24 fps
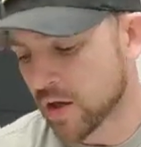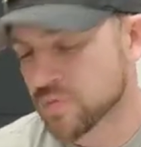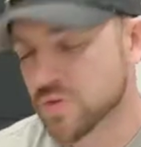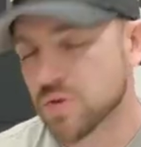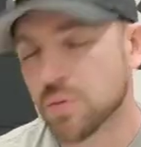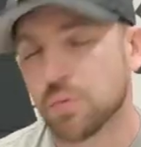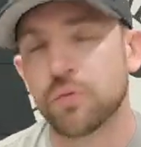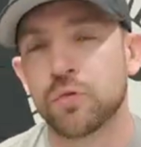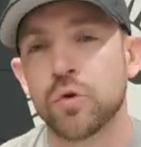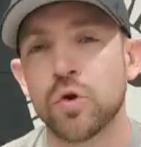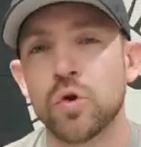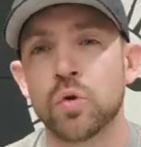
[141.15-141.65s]

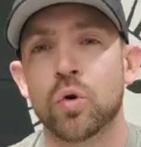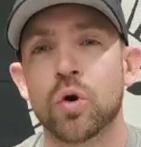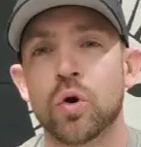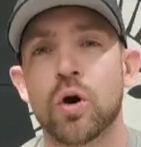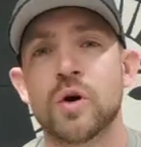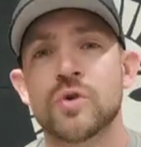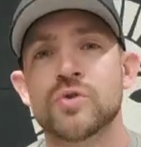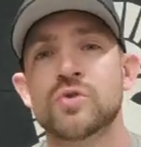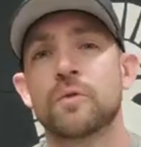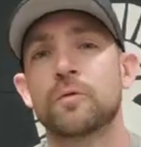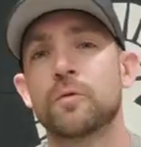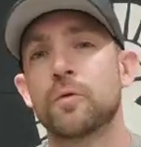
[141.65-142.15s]
Some of you are
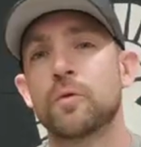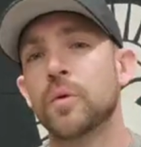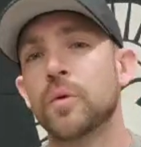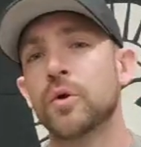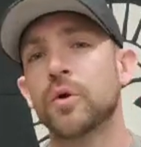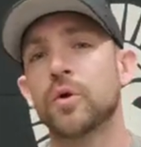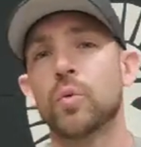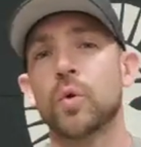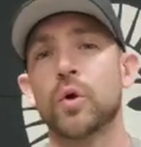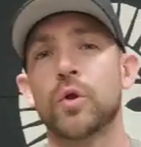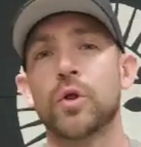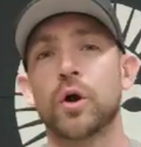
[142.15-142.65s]
also
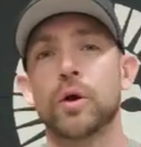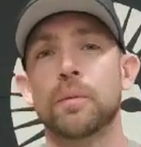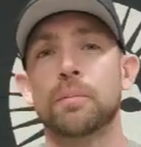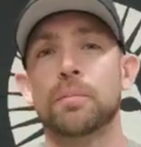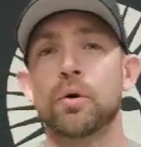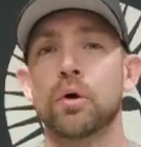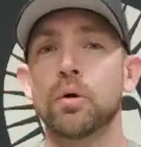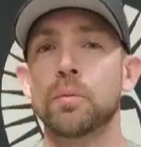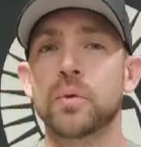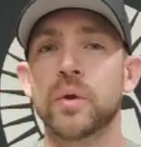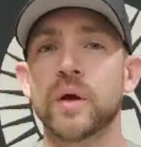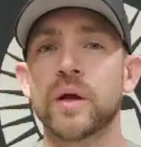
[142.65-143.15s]
familiar with our
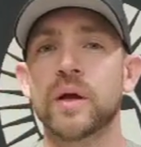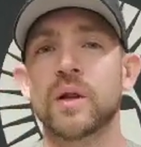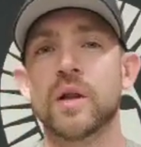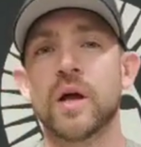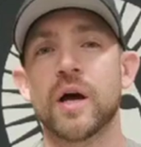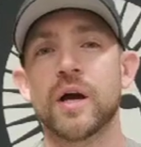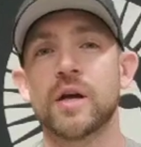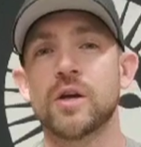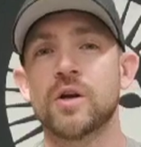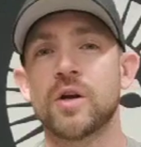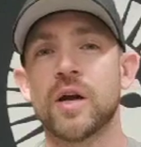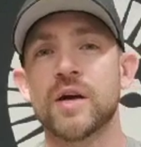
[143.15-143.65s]
Pro plate. A
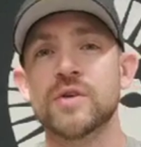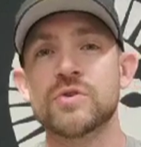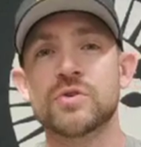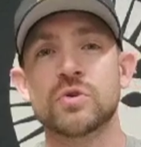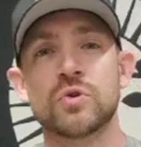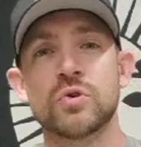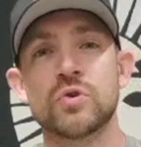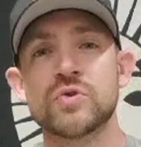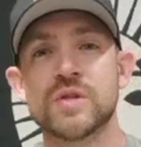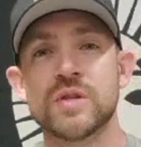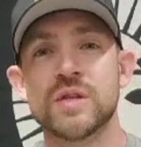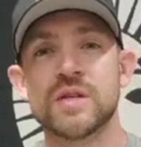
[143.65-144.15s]
lot of you guys
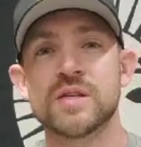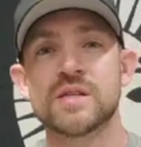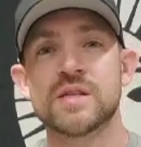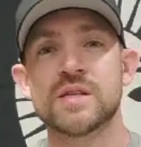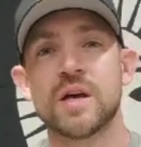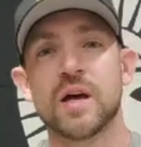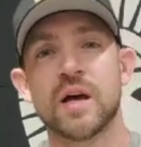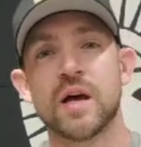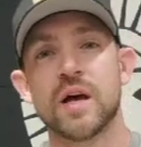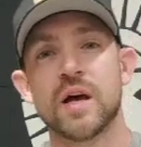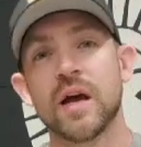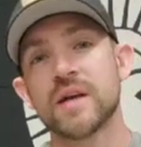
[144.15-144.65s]
are using
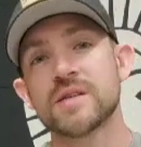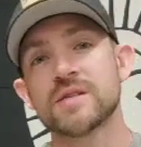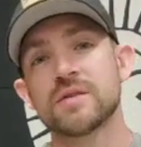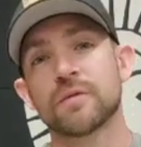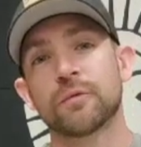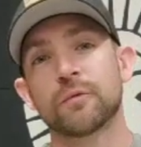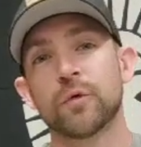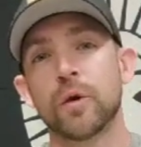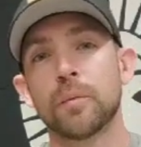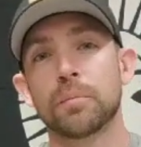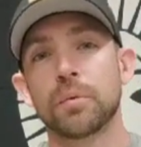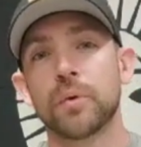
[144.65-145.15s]
this as a
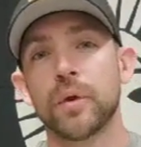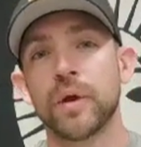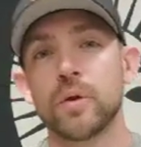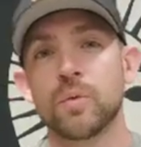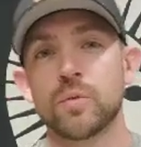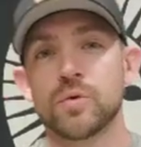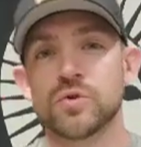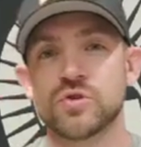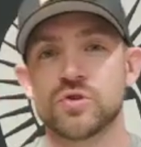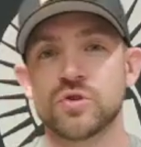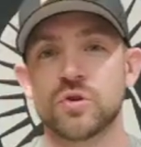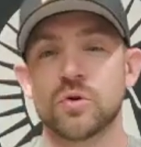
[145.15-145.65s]
front
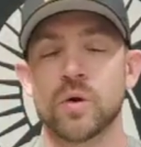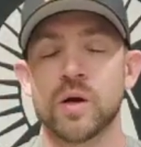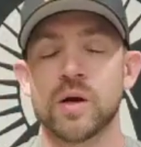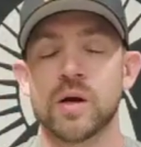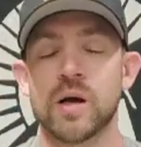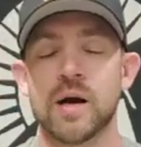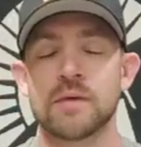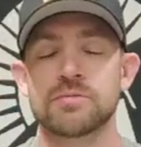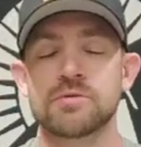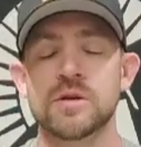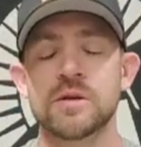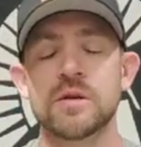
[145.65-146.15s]
plate, which is a great
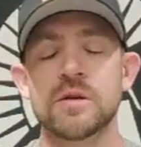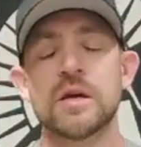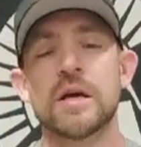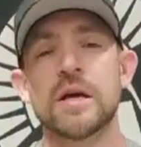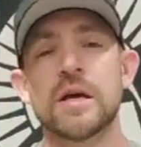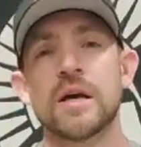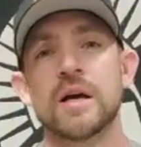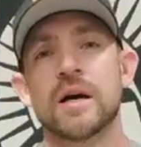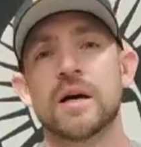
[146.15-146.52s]
option.